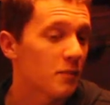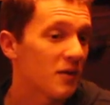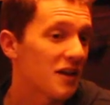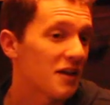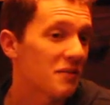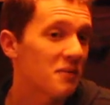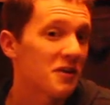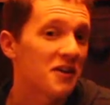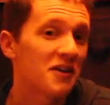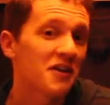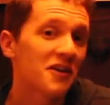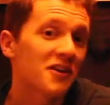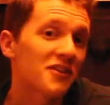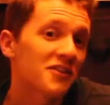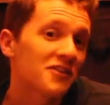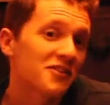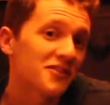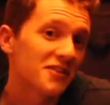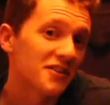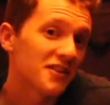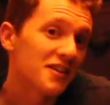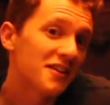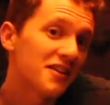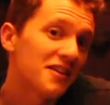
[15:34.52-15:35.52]
maybe I'll
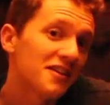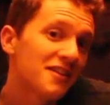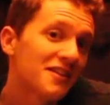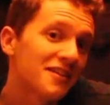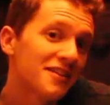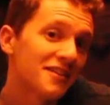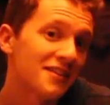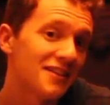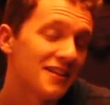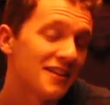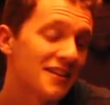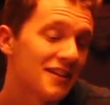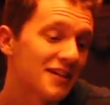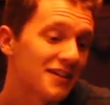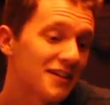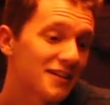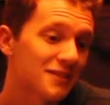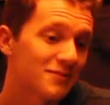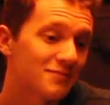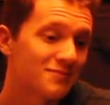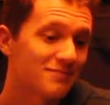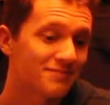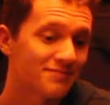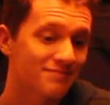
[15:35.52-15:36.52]
see the
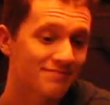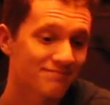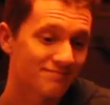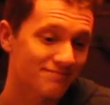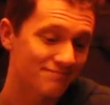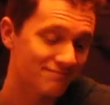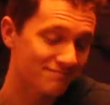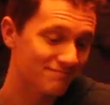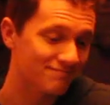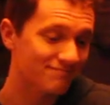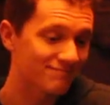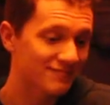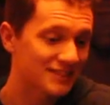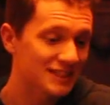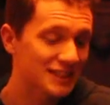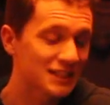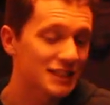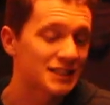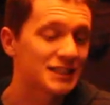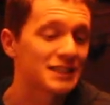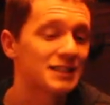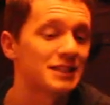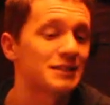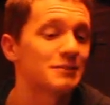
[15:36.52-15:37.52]
um,
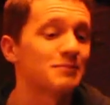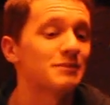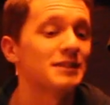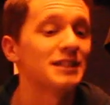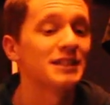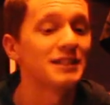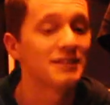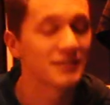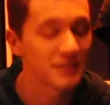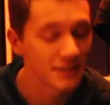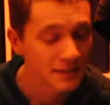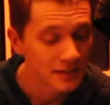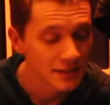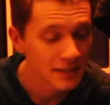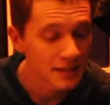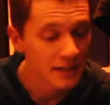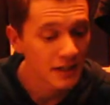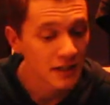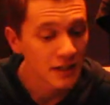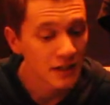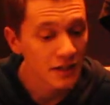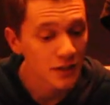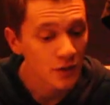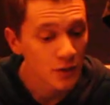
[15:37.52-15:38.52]
person
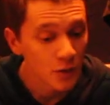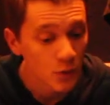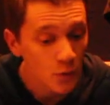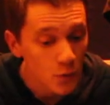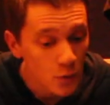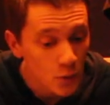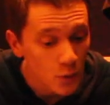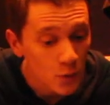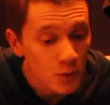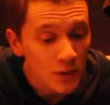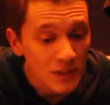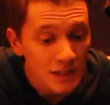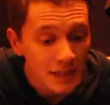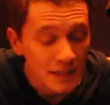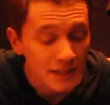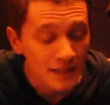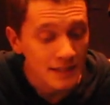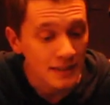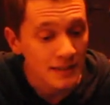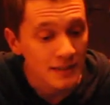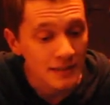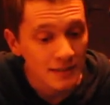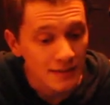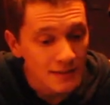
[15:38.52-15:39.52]
there who
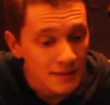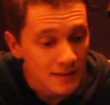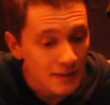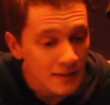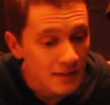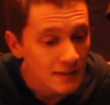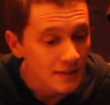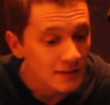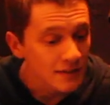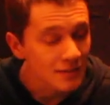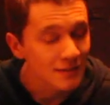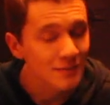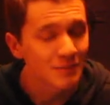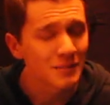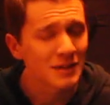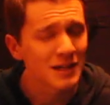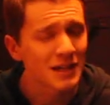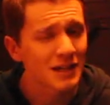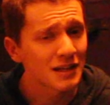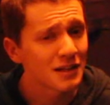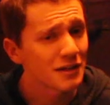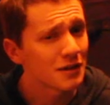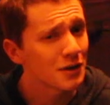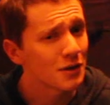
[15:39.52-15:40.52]
kind of Kissed me
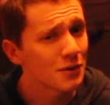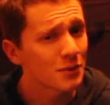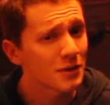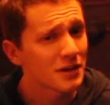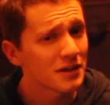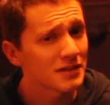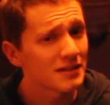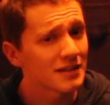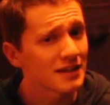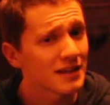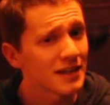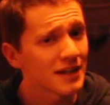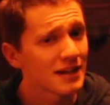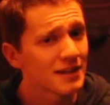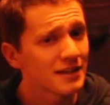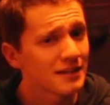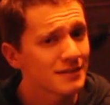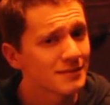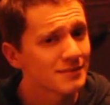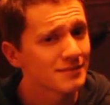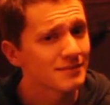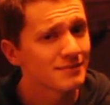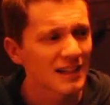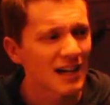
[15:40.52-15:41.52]
out of nowhere today.
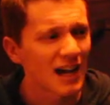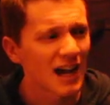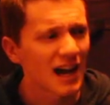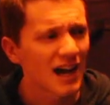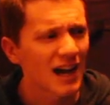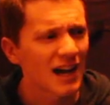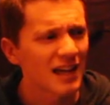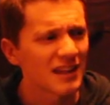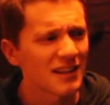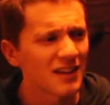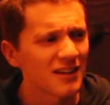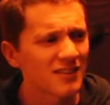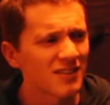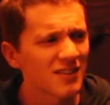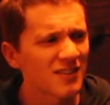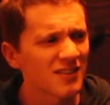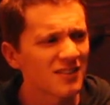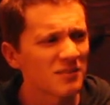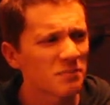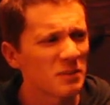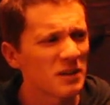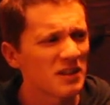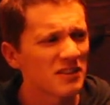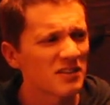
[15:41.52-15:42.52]
God, this
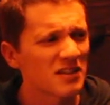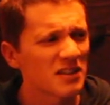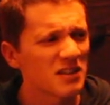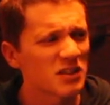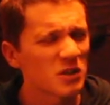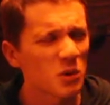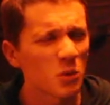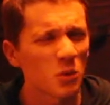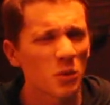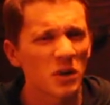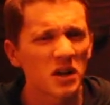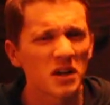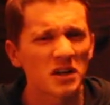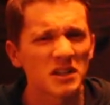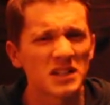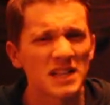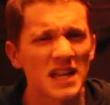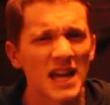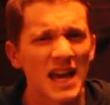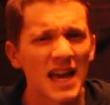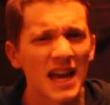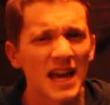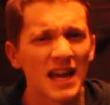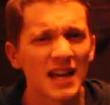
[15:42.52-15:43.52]
has been such a weird
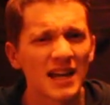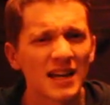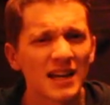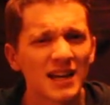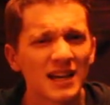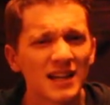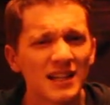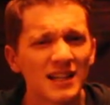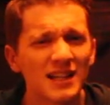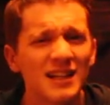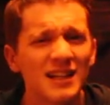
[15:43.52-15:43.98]
day.